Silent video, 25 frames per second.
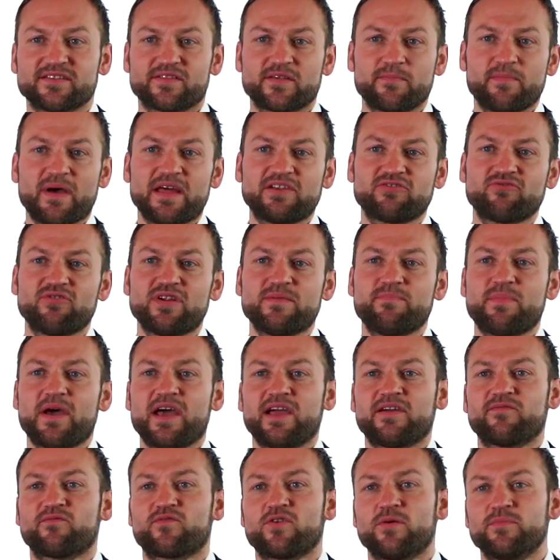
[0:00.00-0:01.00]
the battery
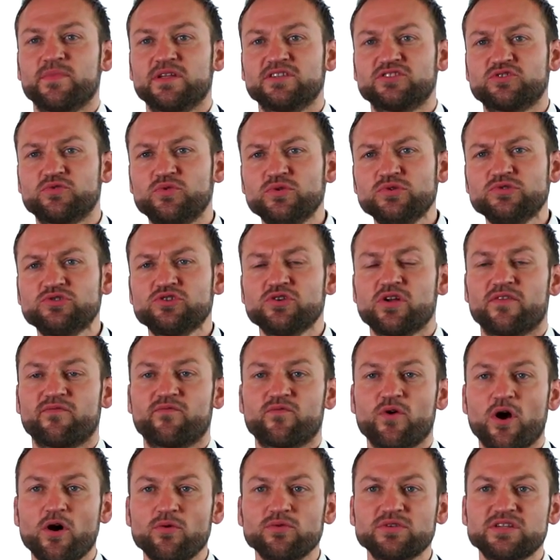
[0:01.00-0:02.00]
pack from intrusion
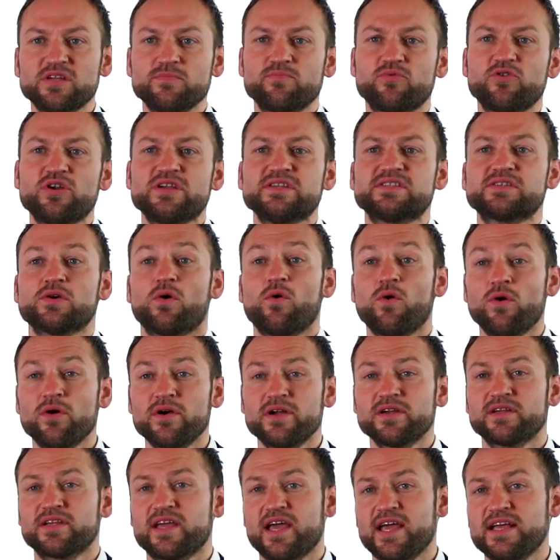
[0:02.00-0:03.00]
of road debris
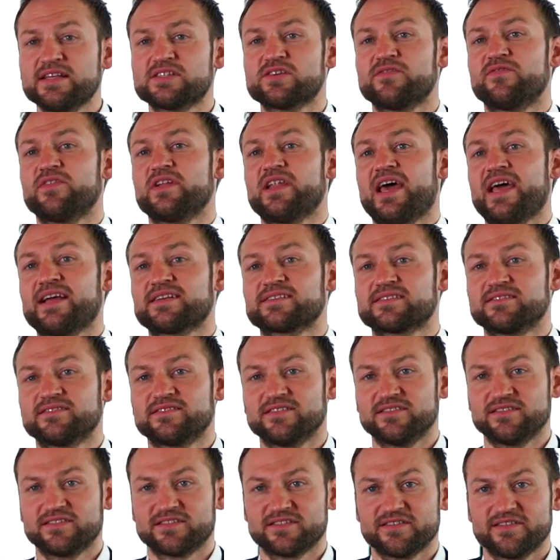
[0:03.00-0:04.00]
or in case of an
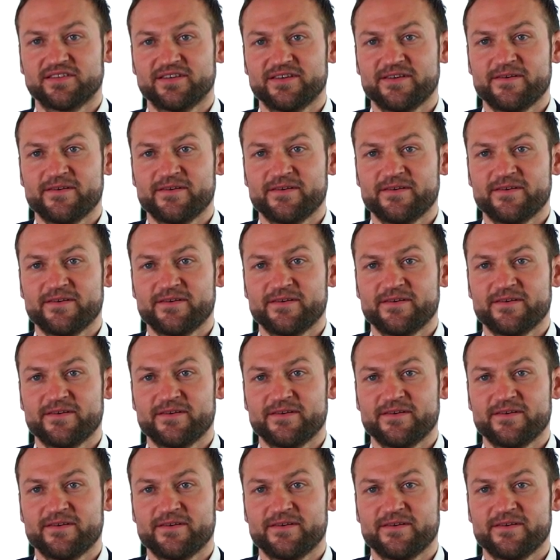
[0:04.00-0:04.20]
accident.